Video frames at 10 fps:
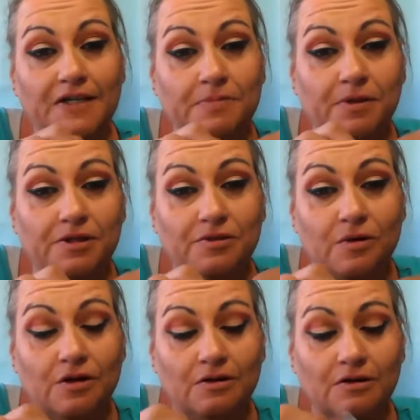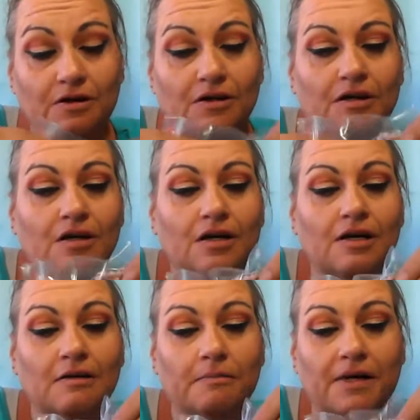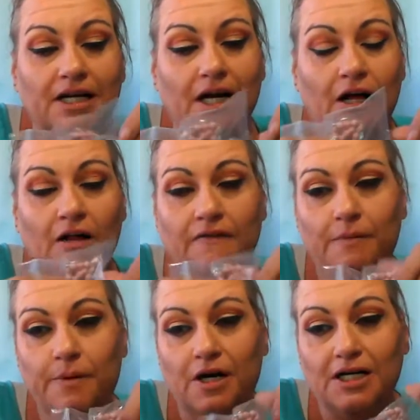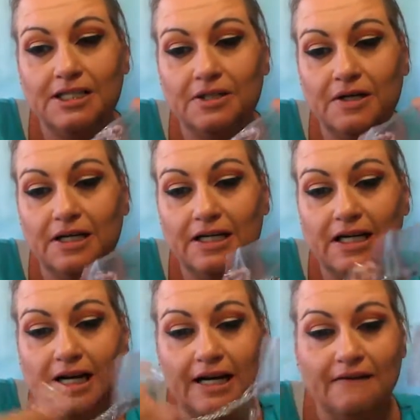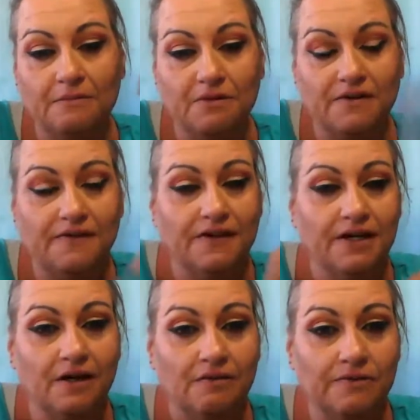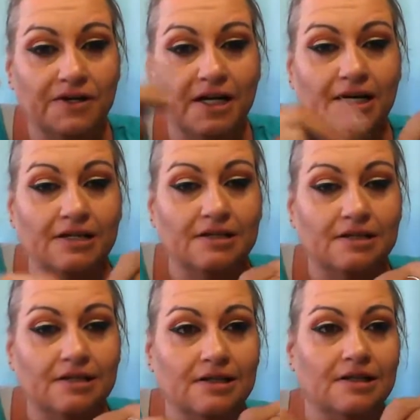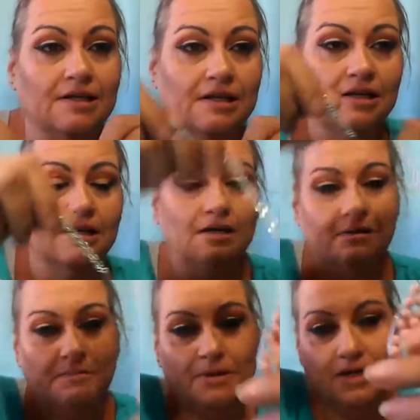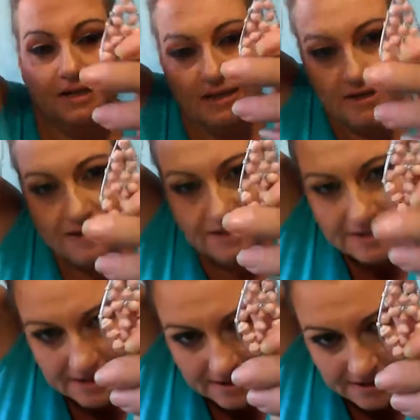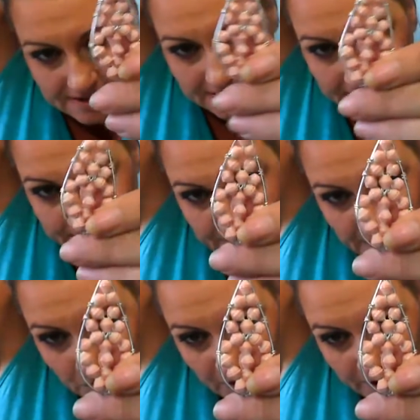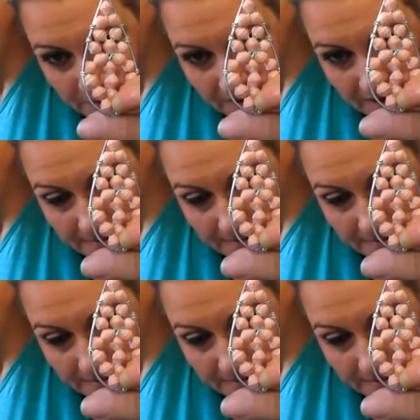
Facebook store, but not all of our products are in it. I haven't moved everything over yet. But this is a pink wire wrap.